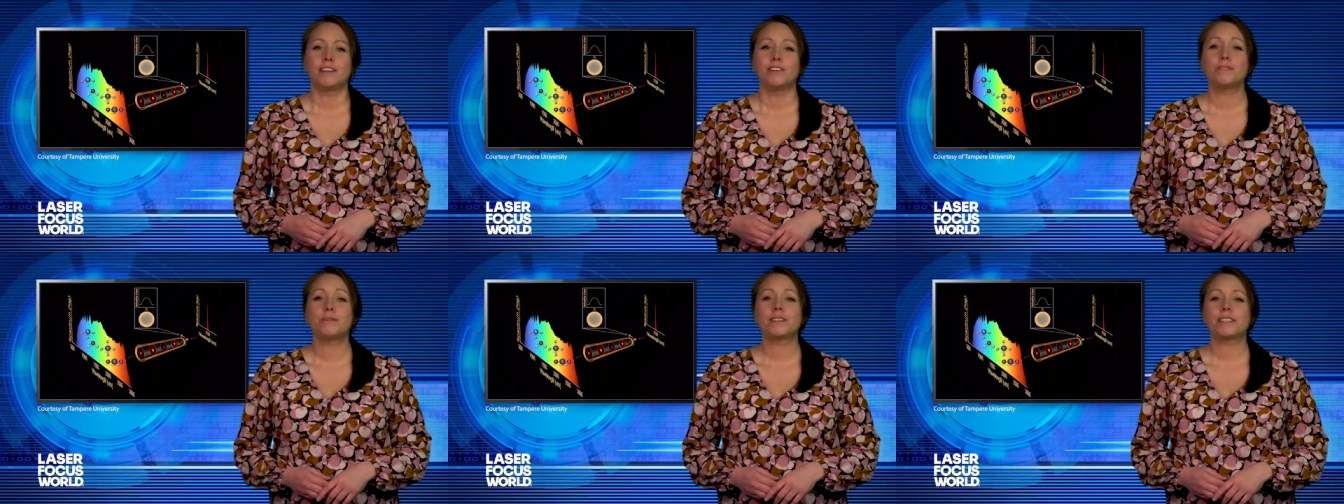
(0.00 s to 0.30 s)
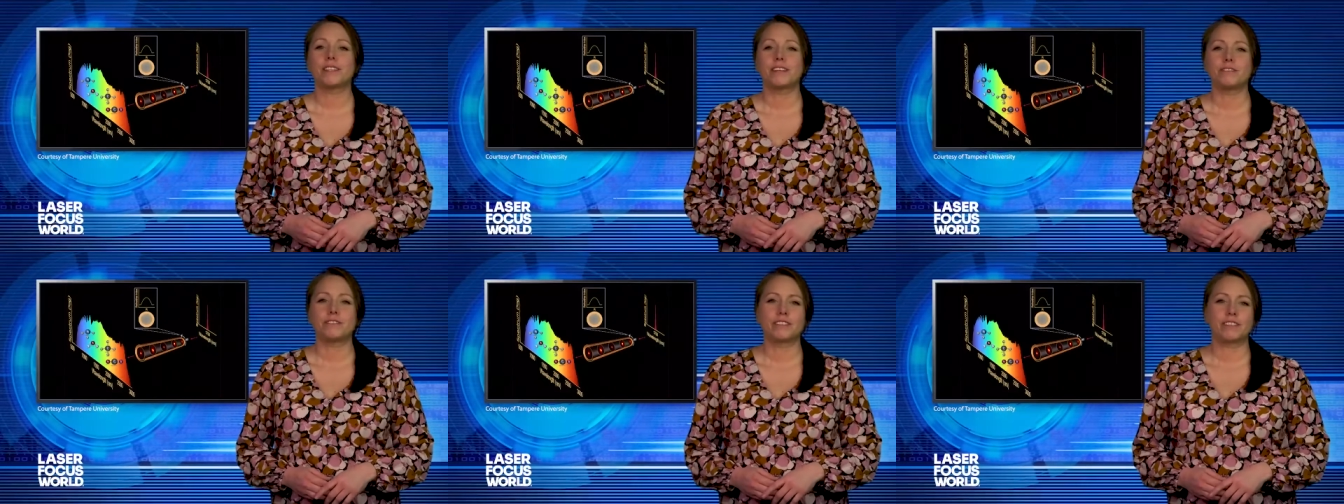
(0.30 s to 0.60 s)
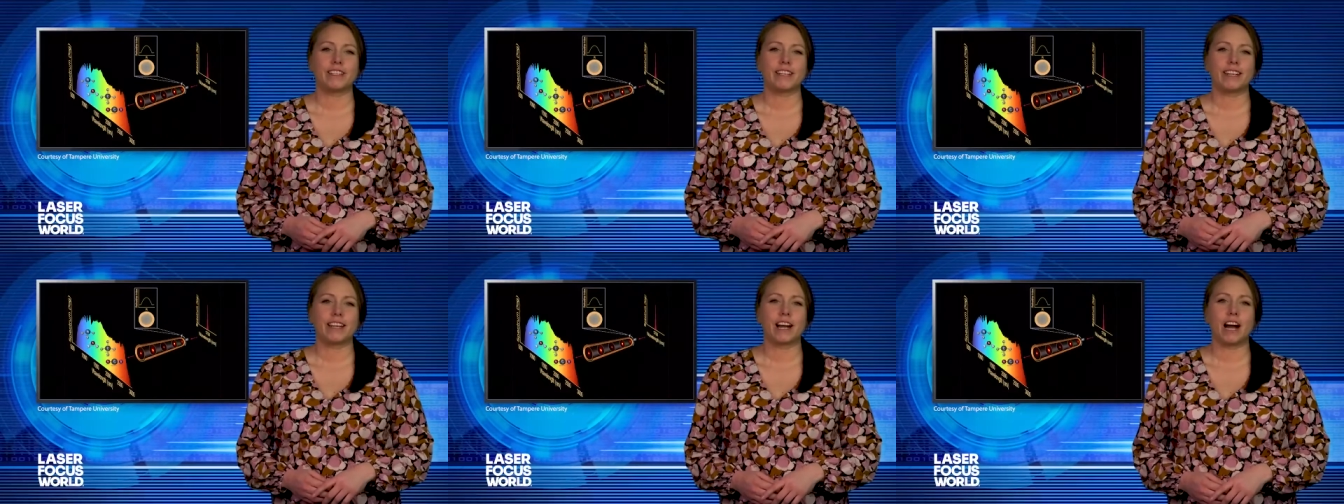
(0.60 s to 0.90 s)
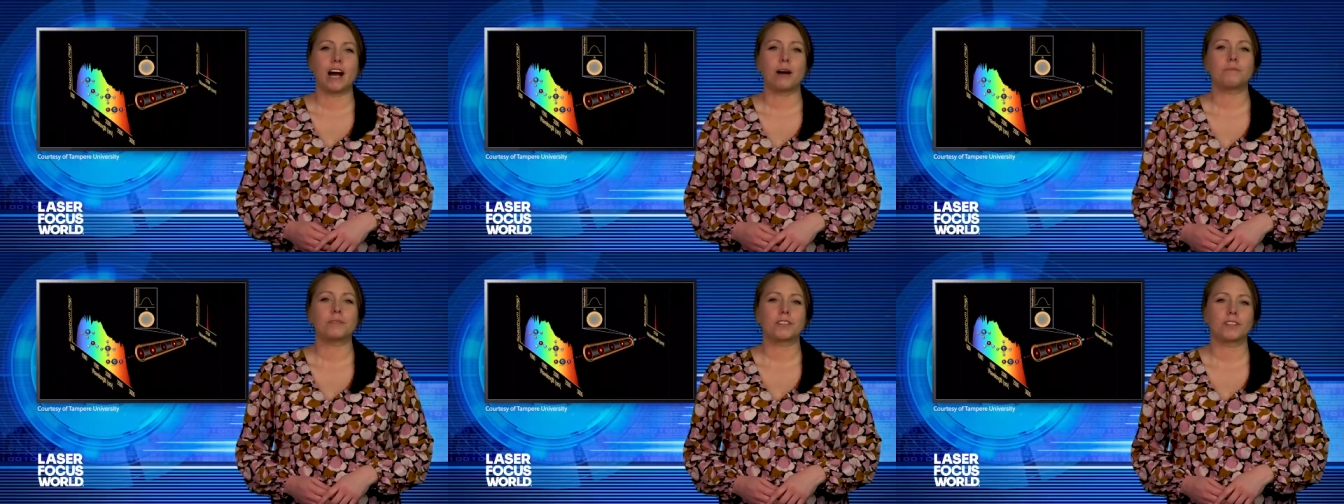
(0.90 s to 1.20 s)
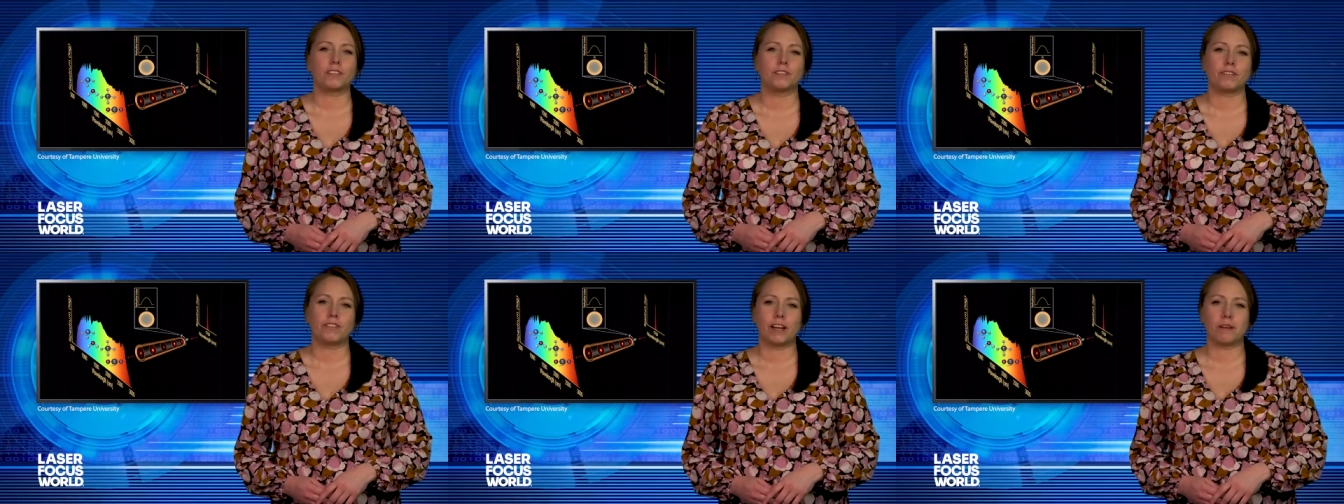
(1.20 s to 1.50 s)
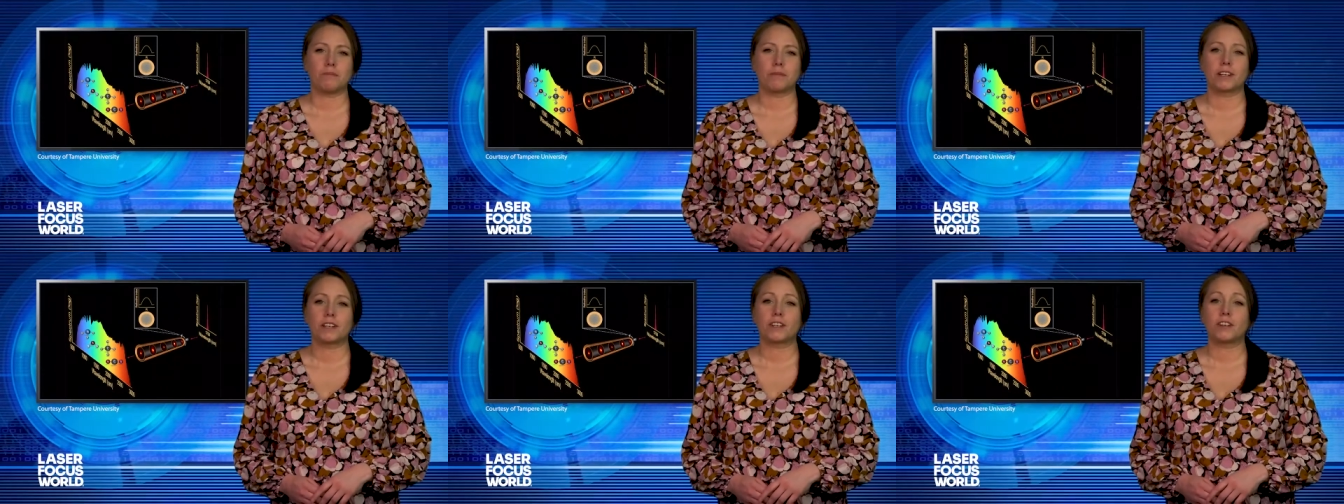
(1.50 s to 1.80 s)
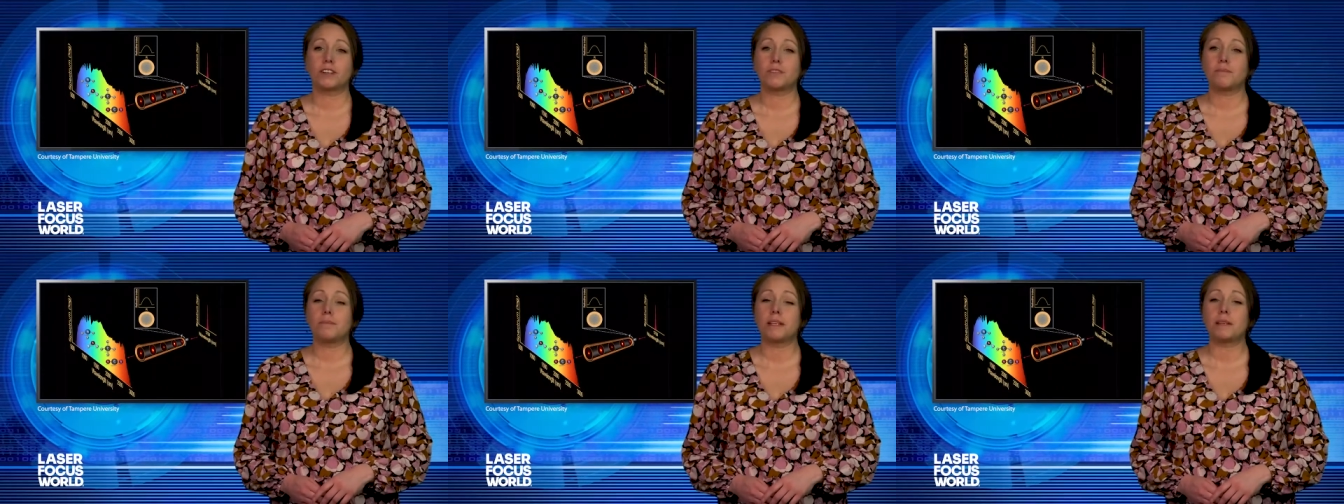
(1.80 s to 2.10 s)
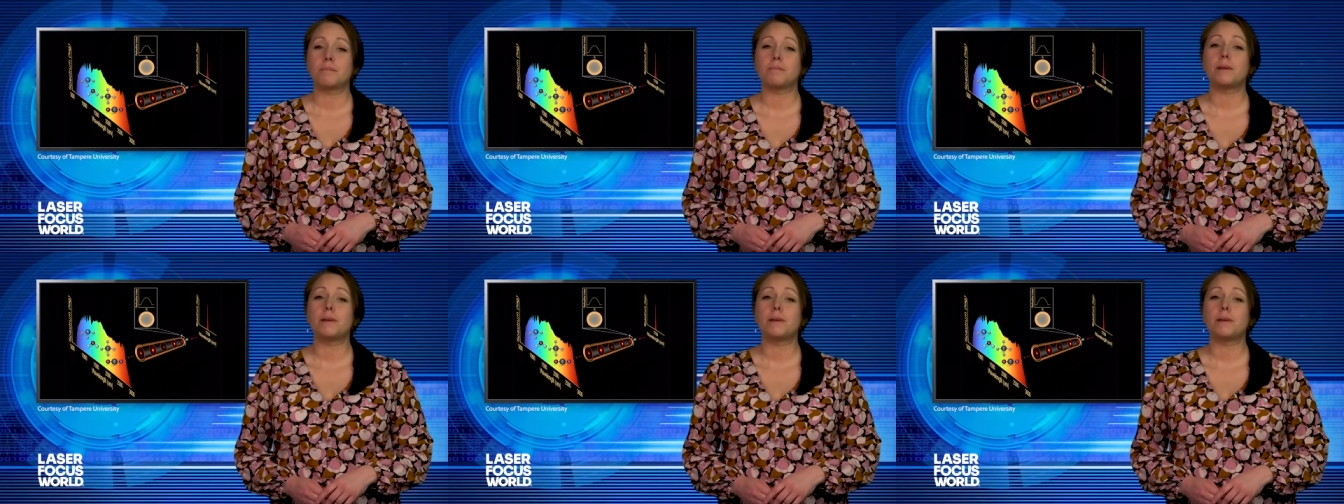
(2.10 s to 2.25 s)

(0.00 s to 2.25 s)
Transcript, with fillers: new self-cleaning optical fiber could mean